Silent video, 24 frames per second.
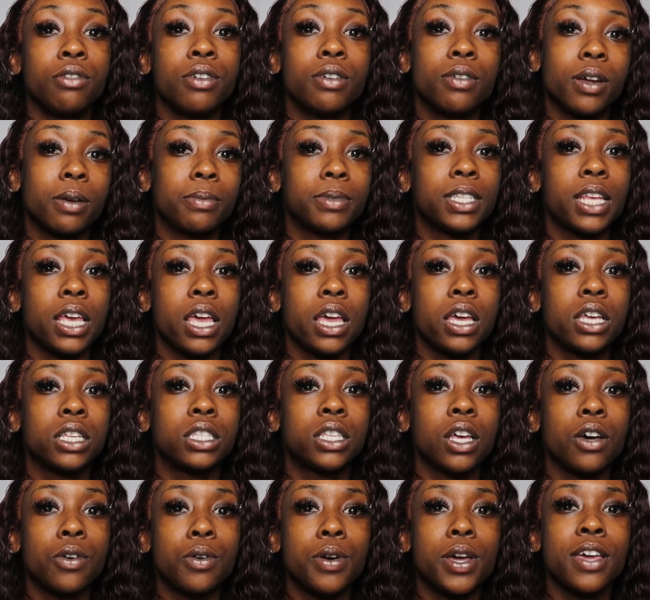You get what I'm saying?
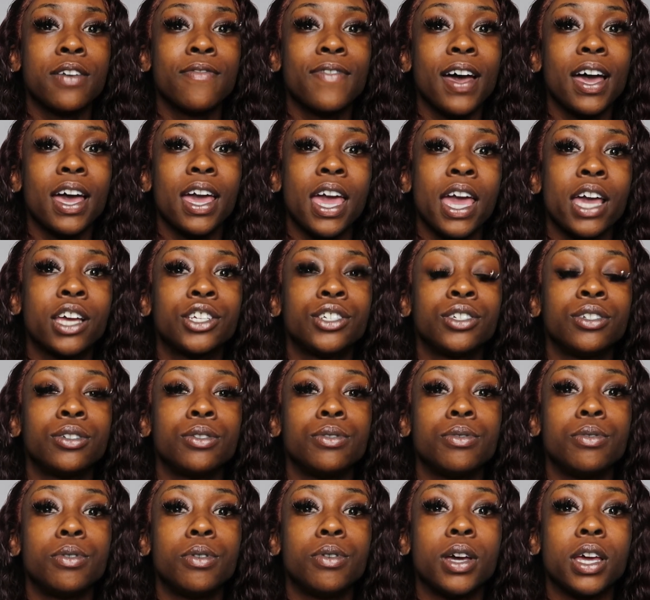So if I ask
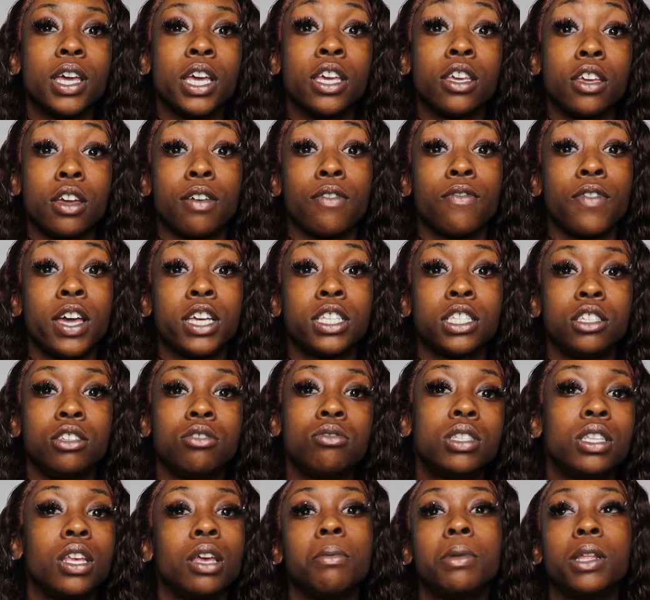you in your face and
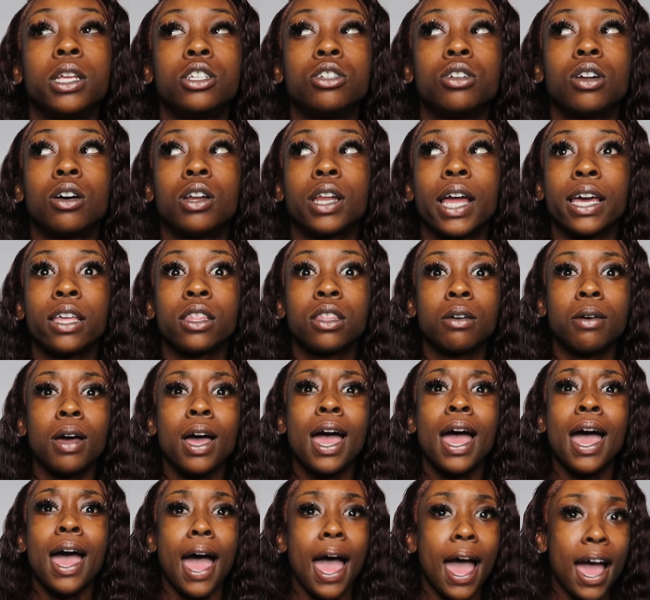you tell me that you don't like them,
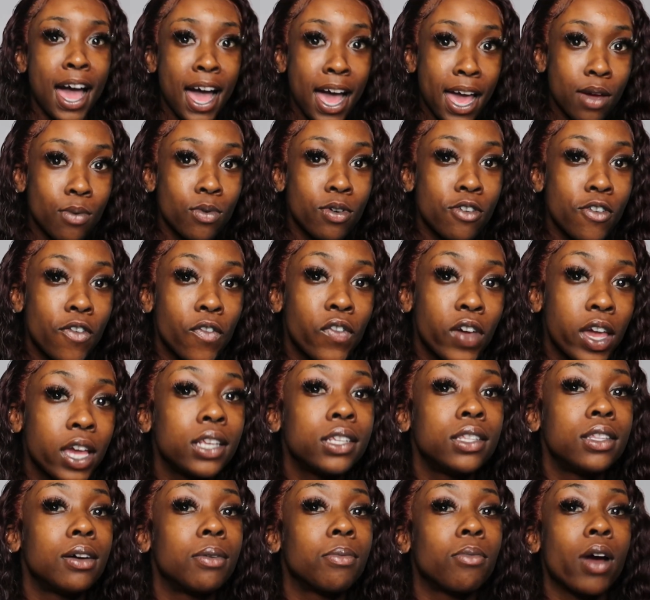I will
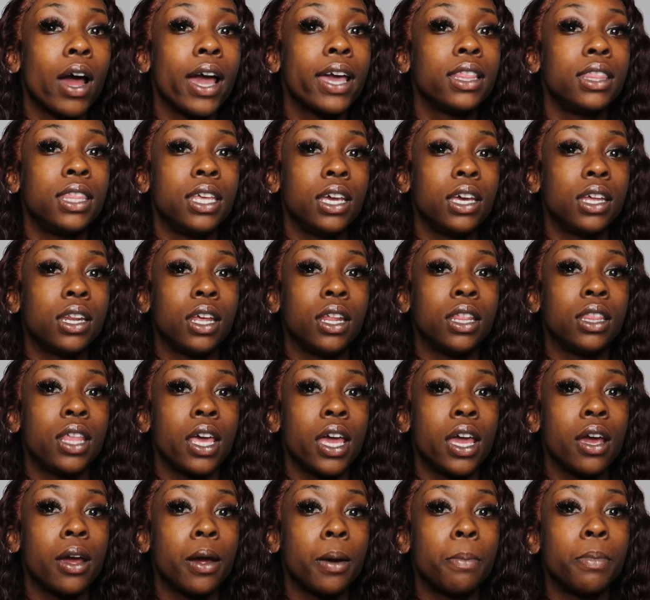fix them right then and
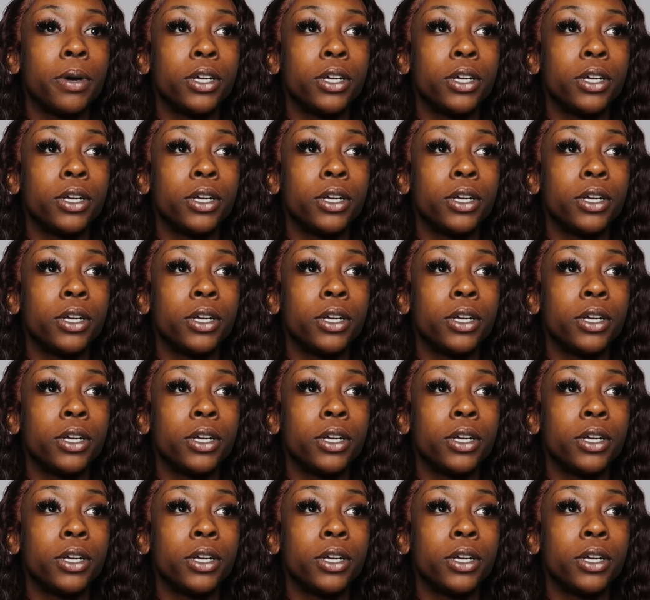there.